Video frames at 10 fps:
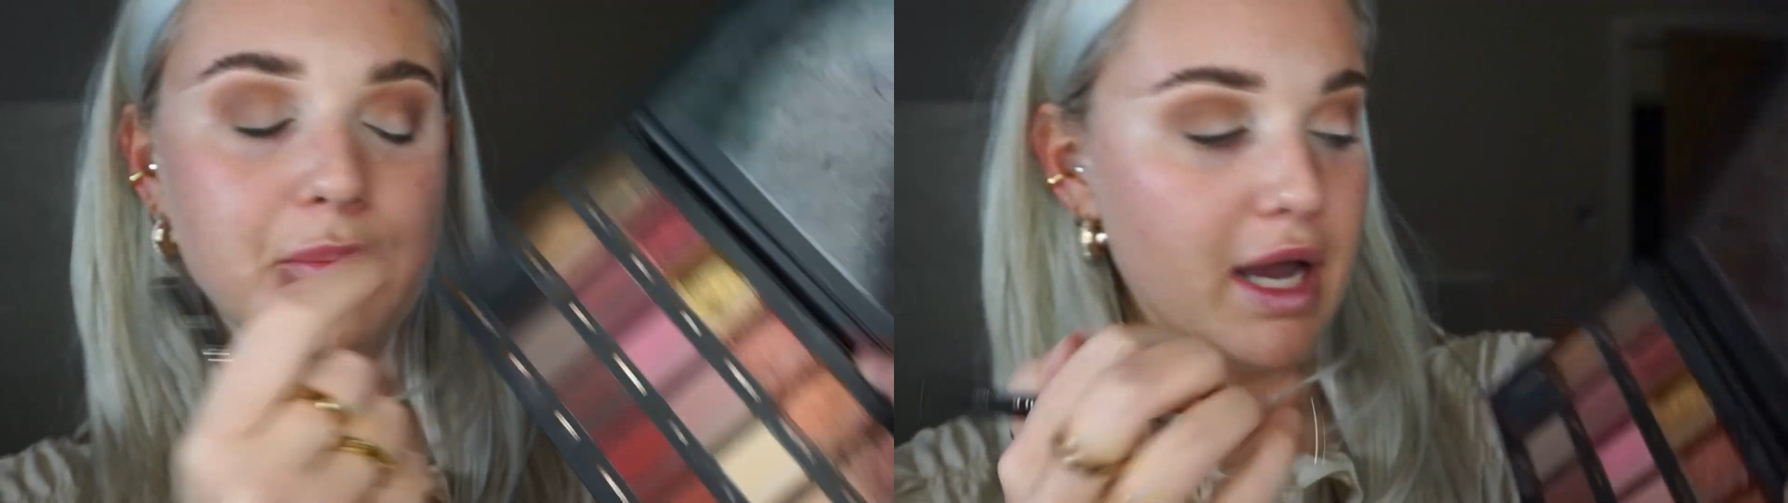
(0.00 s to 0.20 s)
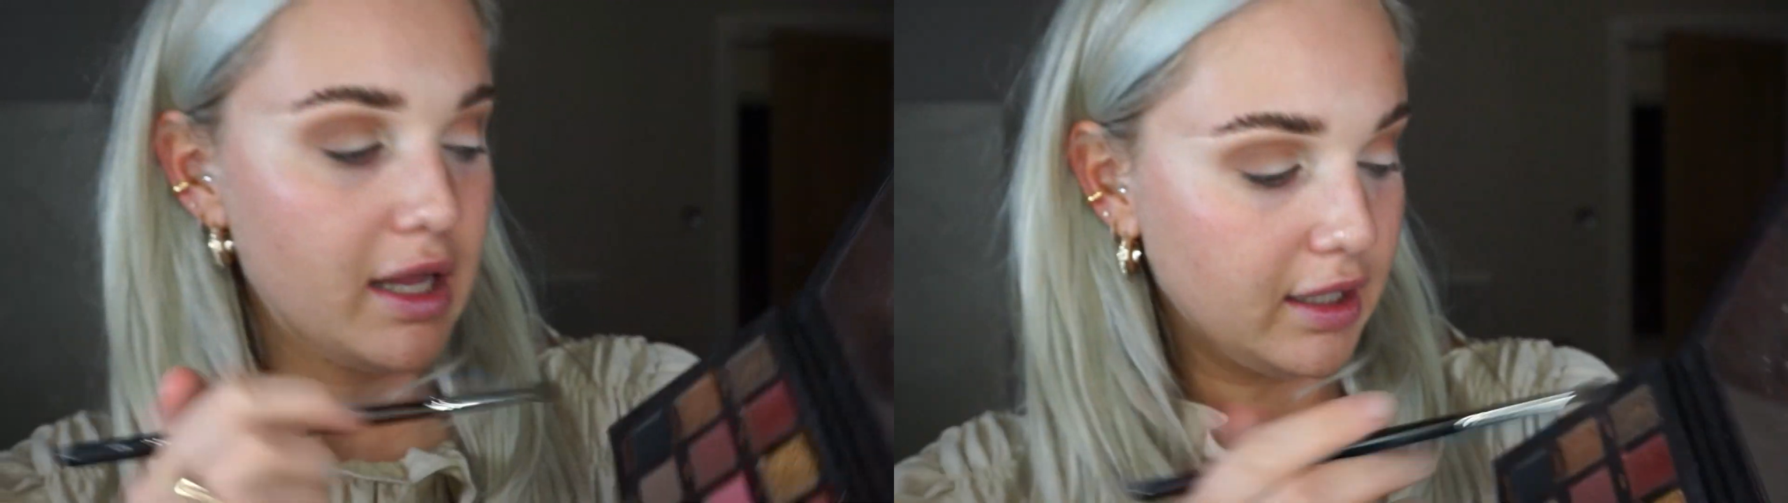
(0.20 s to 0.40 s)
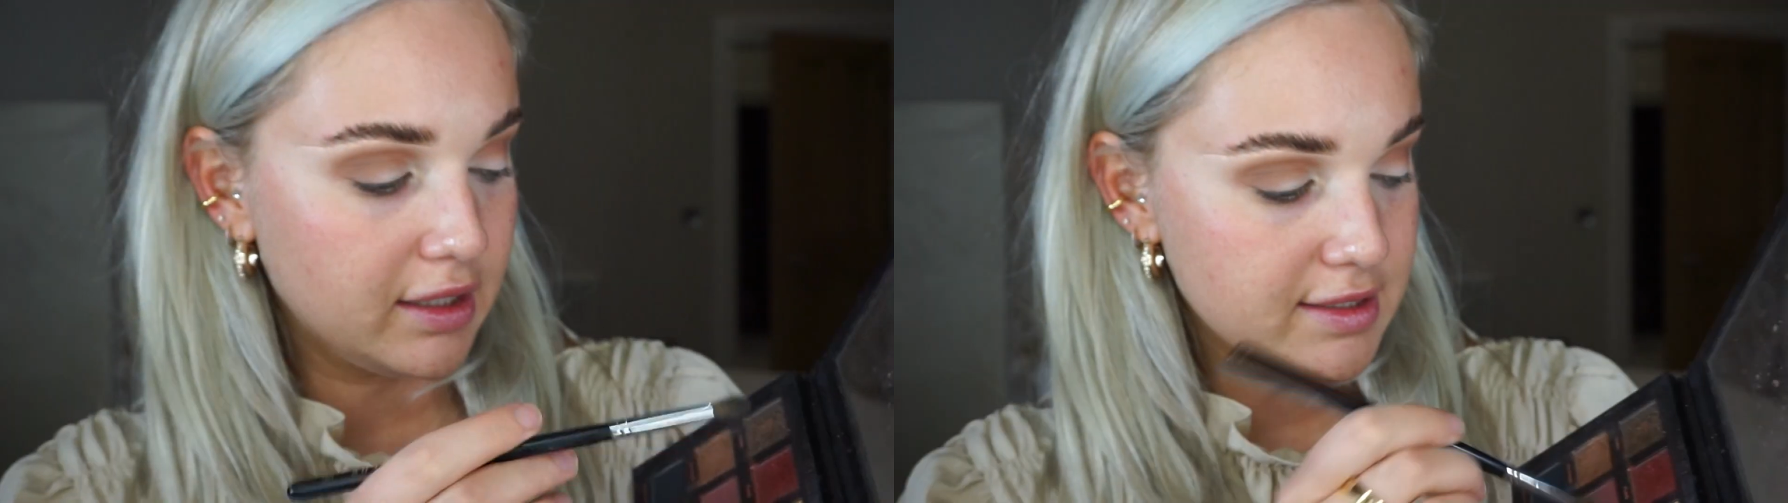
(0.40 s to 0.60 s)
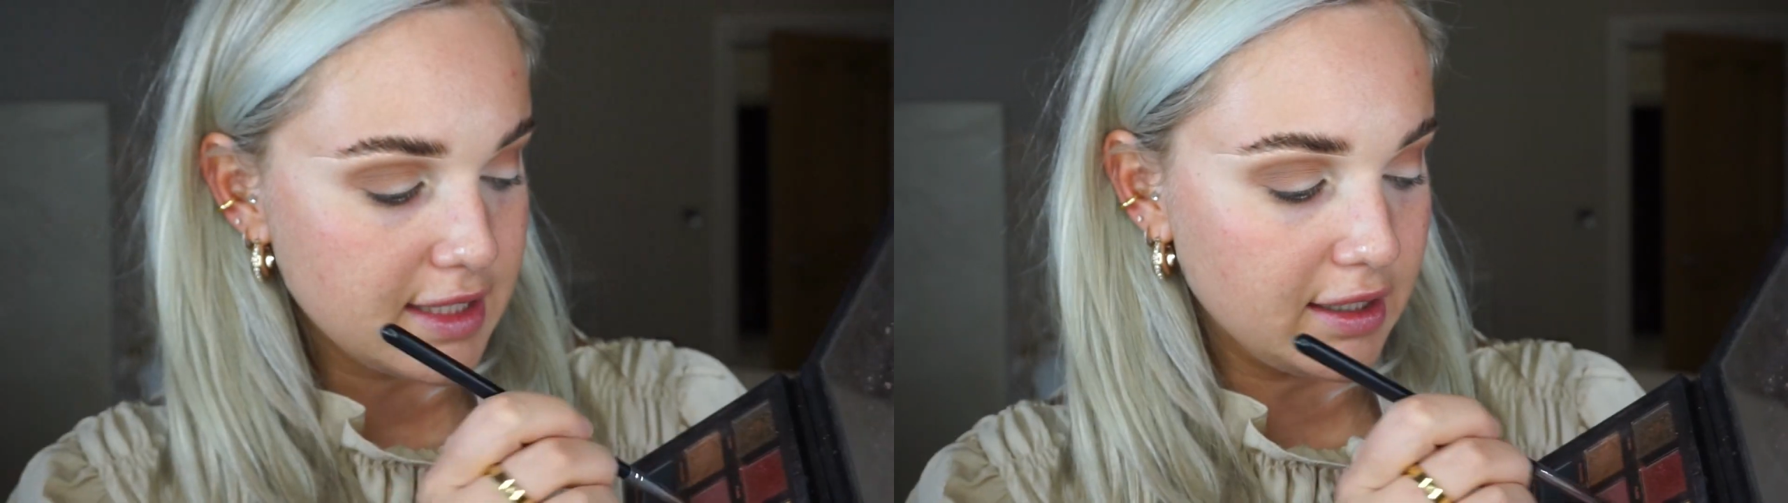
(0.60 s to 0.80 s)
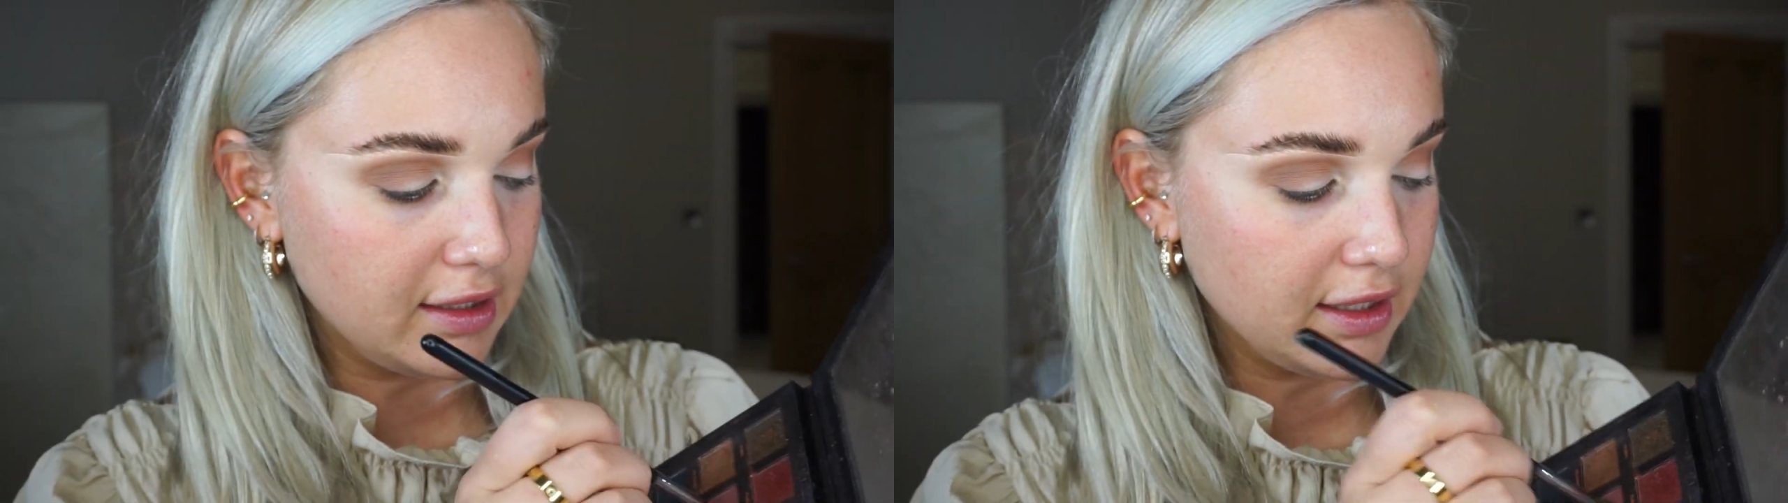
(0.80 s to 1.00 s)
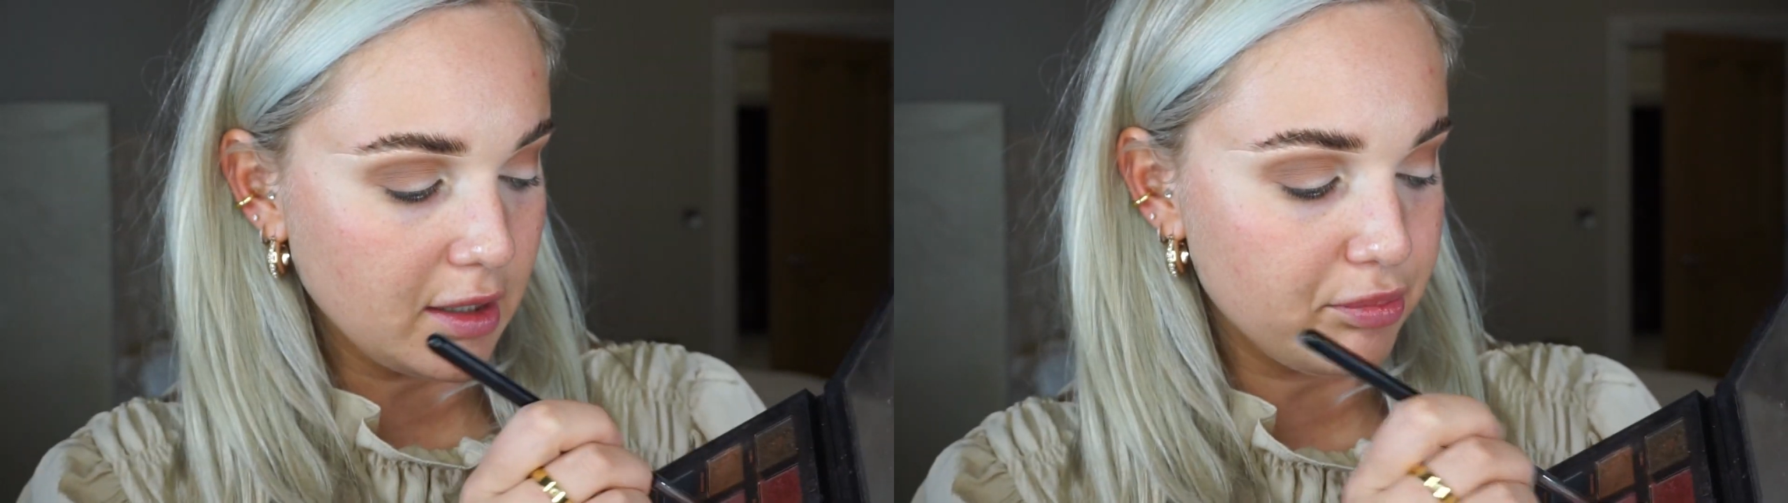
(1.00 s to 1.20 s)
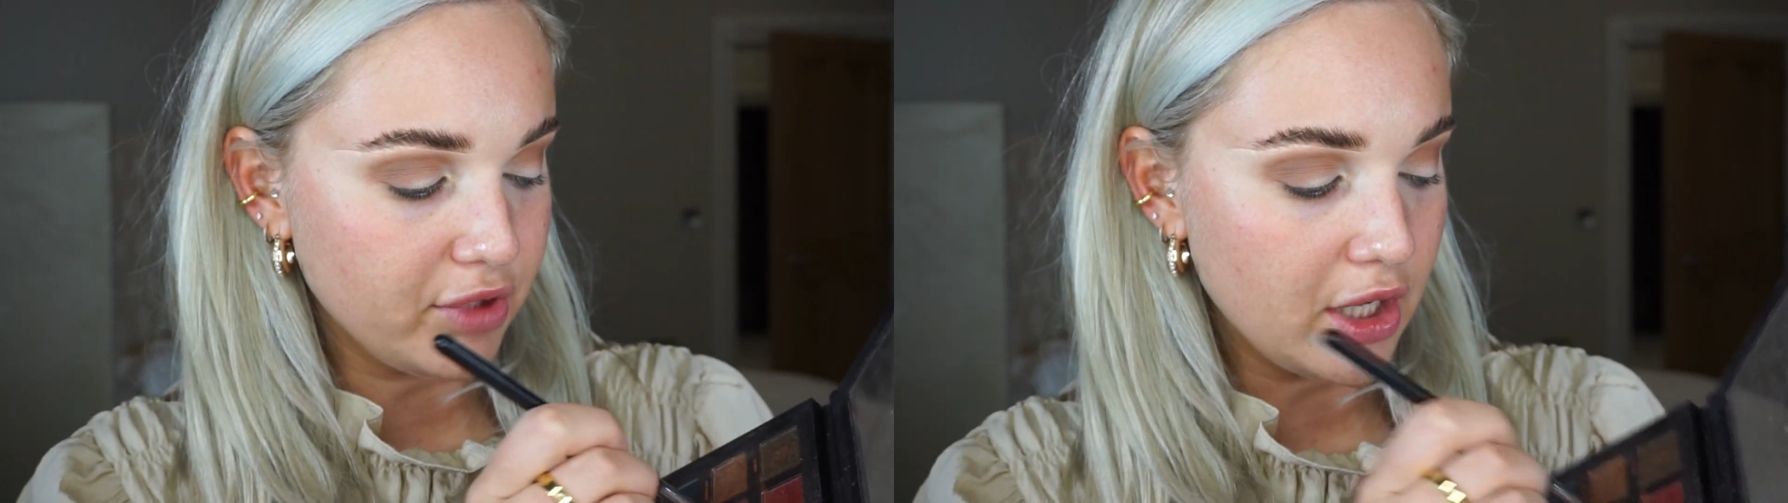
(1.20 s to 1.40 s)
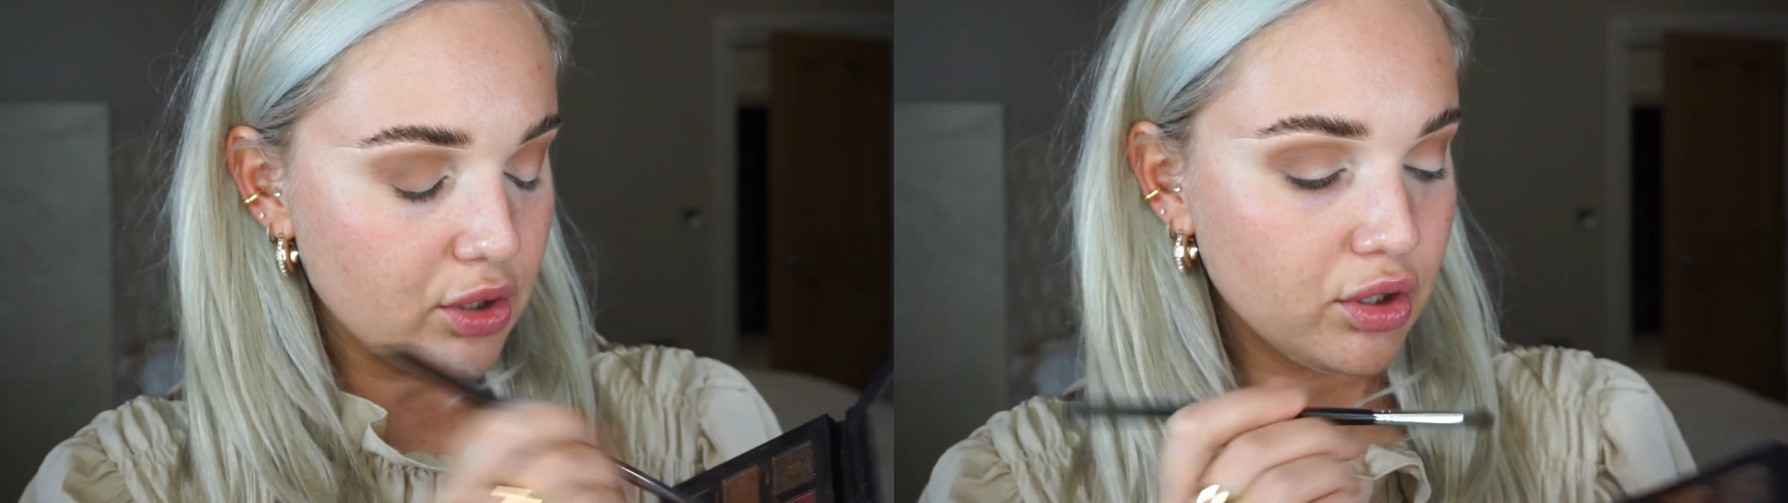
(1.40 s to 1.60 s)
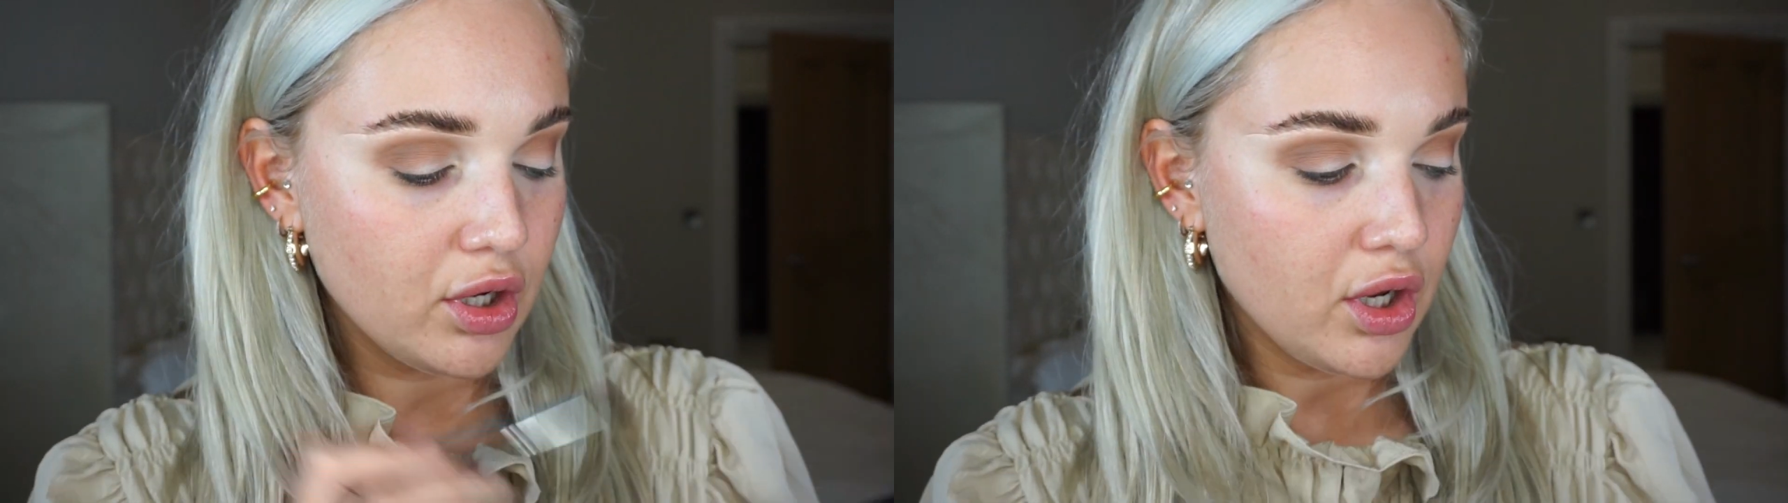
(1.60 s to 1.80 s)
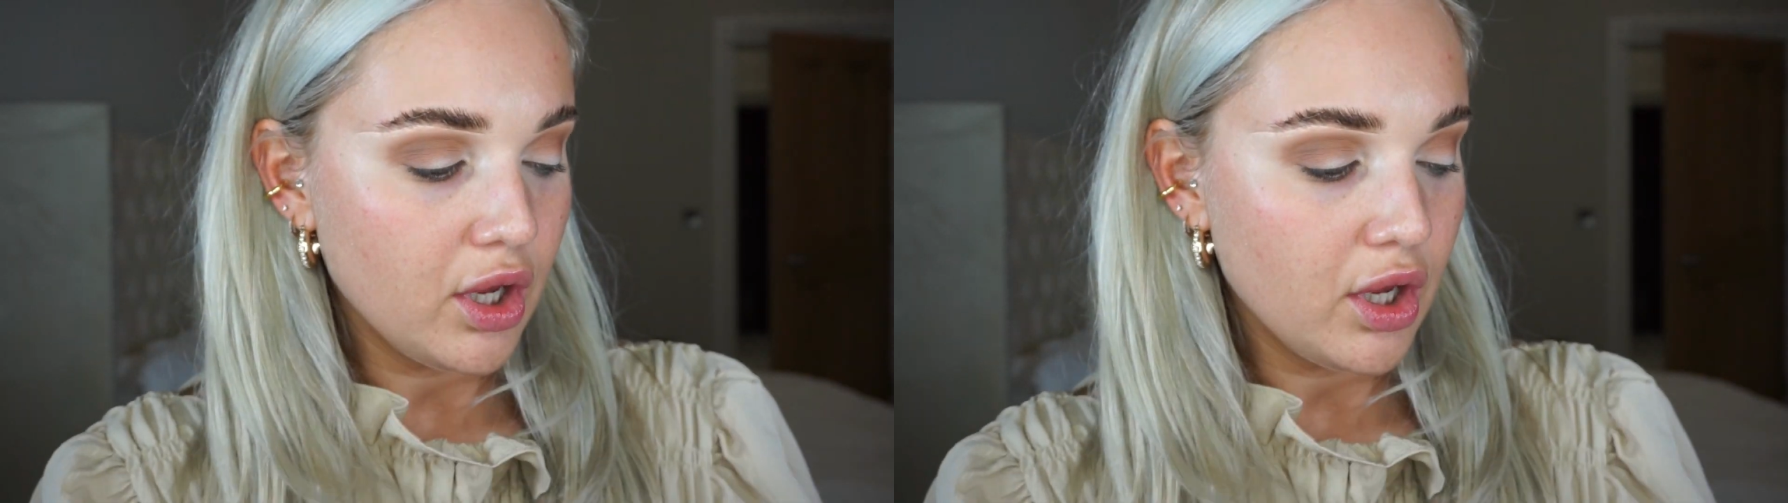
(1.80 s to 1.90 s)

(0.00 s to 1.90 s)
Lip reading: palette, and it's kind of like a brown